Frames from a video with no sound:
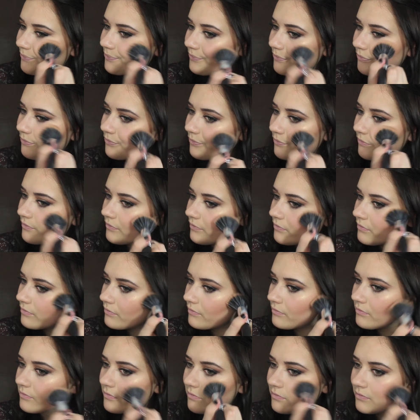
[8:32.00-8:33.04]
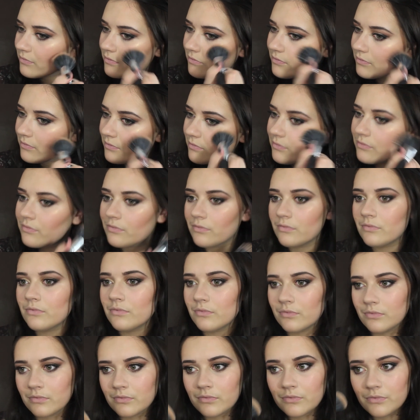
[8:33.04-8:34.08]

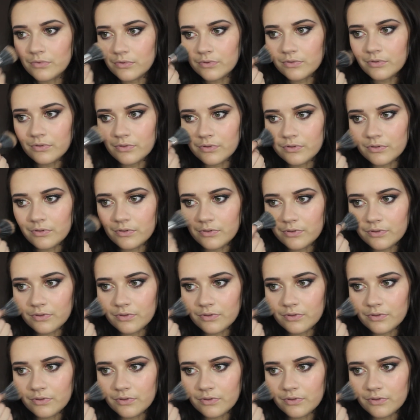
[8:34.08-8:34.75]
Nobody speaks.